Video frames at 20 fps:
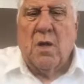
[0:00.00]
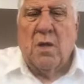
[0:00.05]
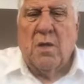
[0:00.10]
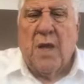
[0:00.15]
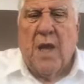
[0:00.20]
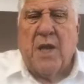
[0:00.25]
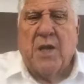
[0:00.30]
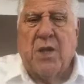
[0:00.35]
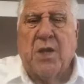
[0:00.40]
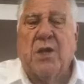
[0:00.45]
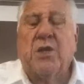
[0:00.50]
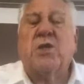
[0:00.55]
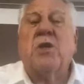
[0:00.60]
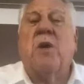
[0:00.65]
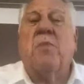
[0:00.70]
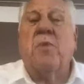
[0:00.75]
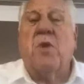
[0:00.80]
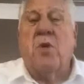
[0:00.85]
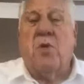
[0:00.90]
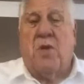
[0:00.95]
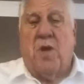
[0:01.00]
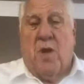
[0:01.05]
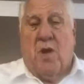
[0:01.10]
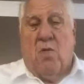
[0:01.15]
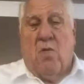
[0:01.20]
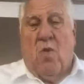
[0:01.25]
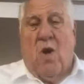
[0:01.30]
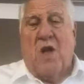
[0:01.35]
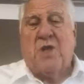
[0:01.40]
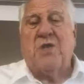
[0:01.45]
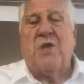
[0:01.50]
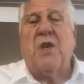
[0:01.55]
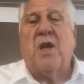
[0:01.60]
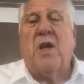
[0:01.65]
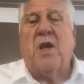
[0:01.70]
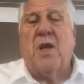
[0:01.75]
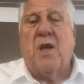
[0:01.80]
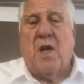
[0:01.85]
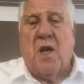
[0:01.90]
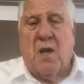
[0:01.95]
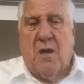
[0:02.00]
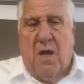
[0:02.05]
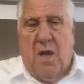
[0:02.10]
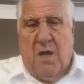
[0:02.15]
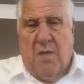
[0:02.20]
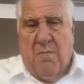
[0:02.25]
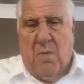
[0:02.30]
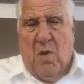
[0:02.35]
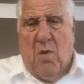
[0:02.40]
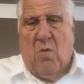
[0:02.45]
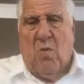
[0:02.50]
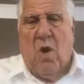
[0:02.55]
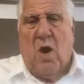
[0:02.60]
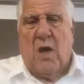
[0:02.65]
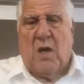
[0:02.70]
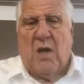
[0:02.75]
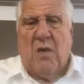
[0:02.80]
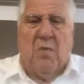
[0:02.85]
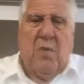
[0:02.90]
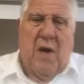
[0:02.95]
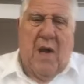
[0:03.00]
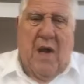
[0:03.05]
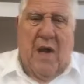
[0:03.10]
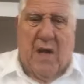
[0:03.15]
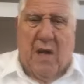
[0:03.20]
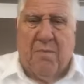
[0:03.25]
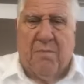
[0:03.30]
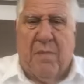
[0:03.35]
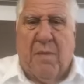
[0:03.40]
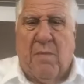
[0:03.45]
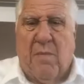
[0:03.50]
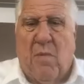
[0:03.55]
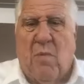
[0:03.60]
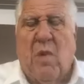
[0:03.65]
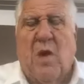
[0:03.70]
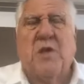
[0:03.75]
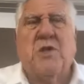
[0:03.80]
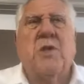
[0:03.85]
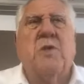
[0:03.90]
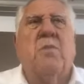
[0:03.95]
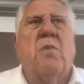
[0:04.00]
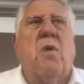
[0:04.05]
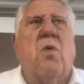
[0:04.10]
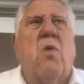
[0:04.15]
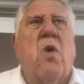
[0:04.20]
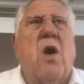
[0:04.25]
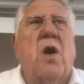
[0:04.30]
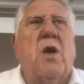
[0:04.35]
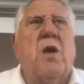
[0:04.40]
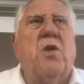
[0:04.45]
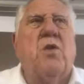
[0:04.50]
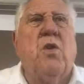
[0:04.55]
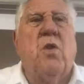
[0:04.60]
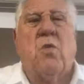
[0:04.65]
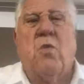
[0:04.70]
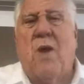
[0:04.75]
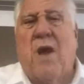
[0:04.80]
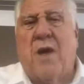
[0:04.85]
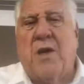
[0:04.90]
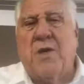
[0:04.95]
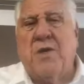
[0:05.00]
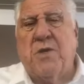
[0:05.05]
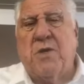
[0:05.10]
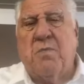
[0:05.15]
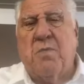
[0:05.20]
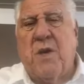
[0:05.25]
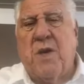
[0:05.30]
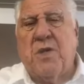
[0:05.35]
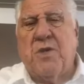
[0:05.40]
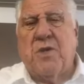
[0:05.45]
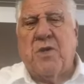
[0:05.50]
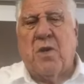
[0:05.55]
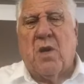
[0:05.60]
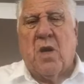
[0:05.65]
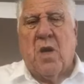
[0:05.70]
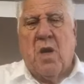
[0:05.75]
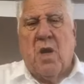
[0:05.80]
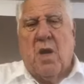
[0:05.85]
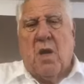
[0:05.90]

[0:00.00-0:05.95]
Dennis, some of you that are watching in Milwaukee, I got people watching in Milwaukee too, where I used to minister.